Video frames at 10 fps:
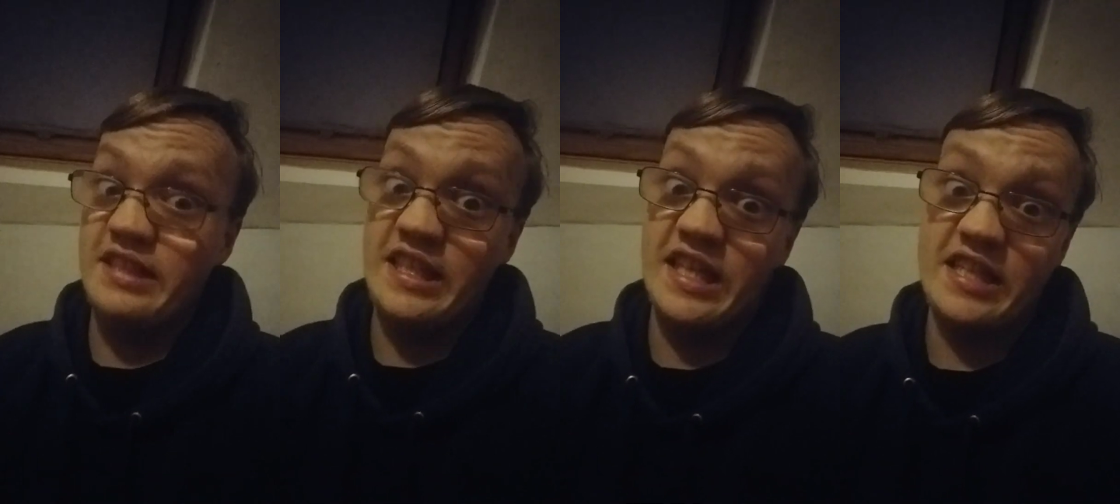
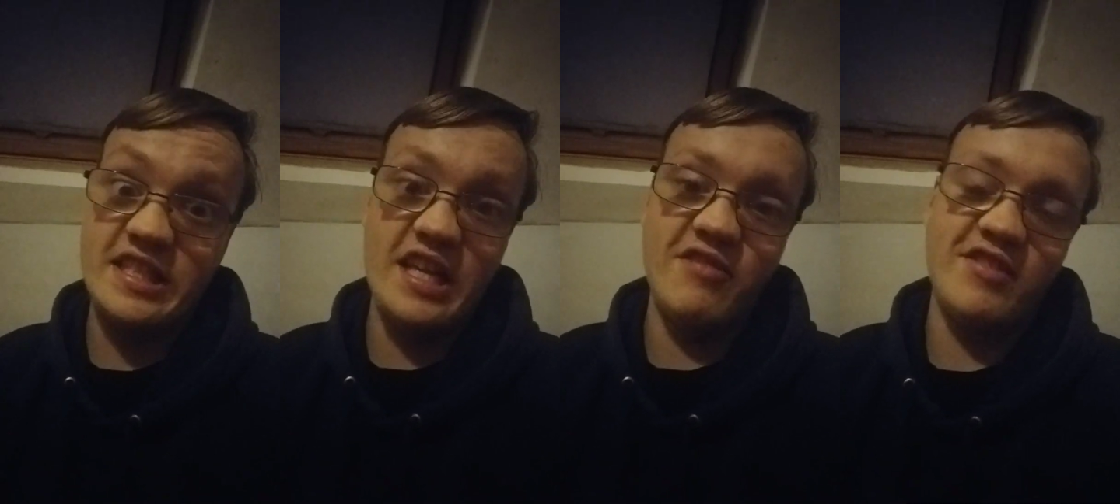he has
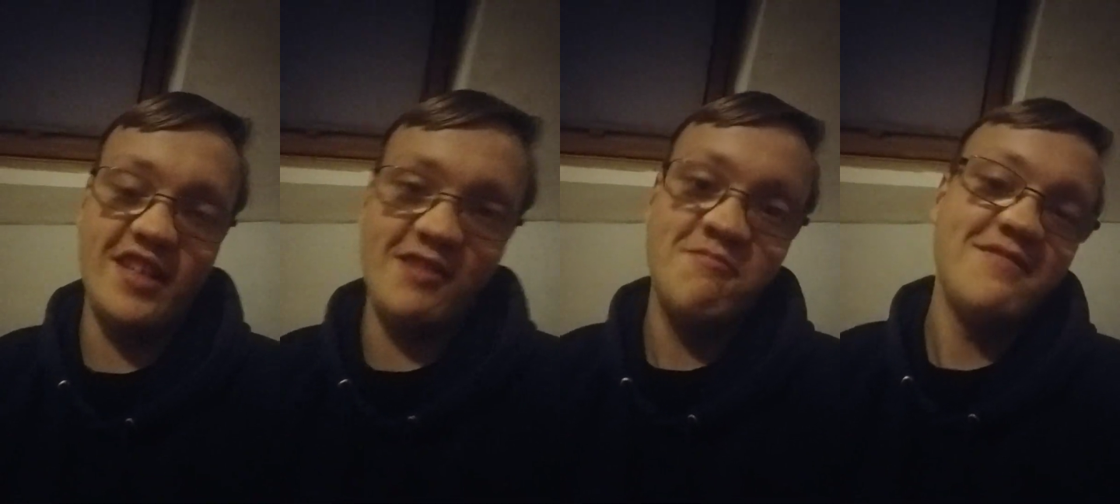left in
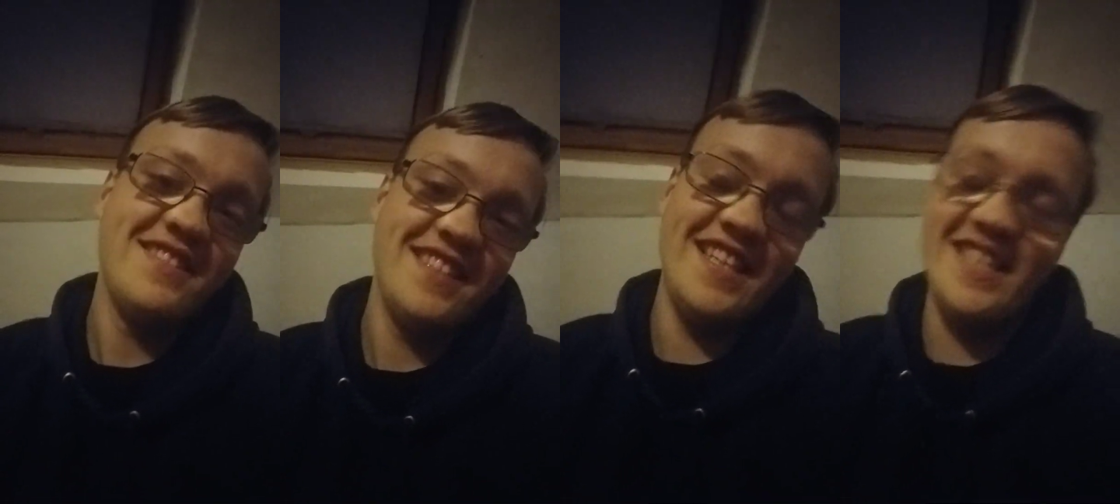him
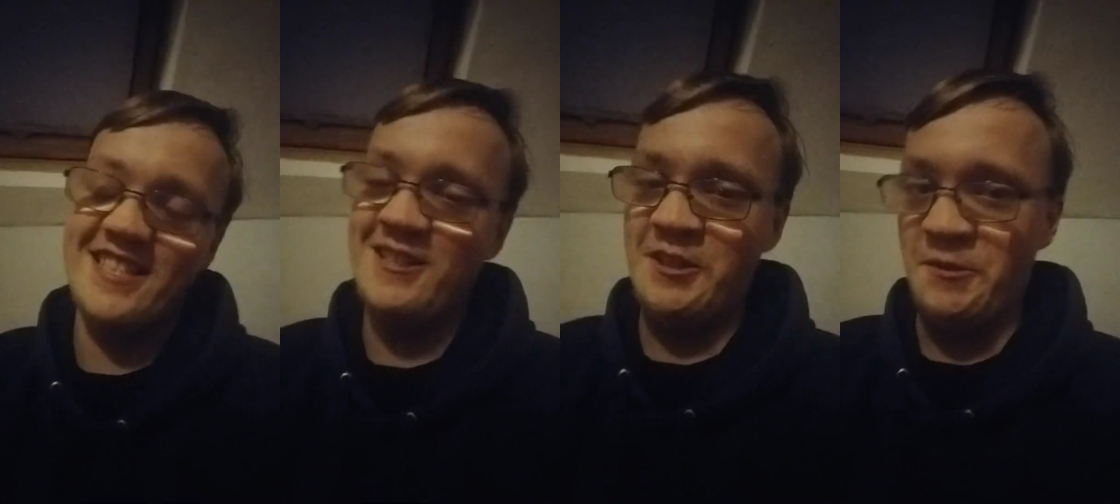
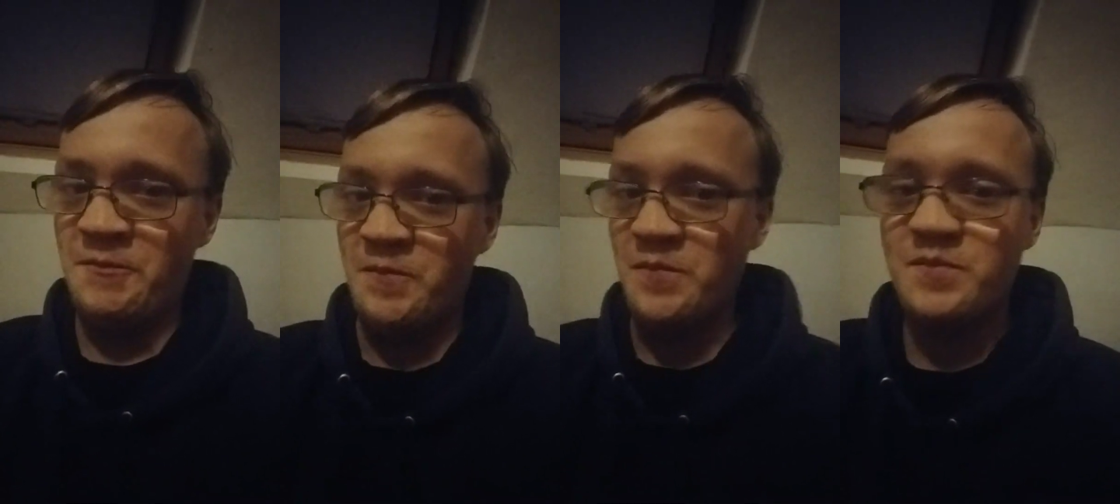
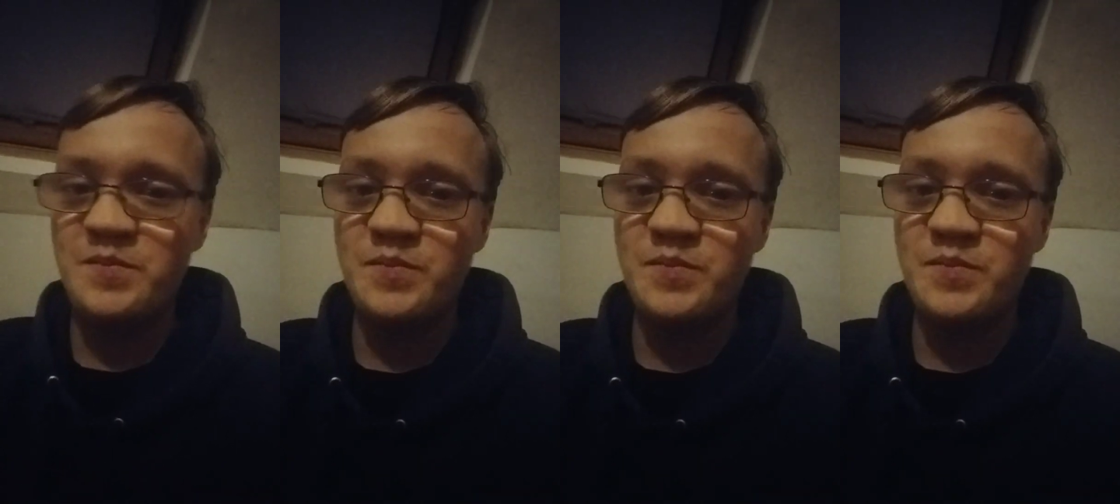um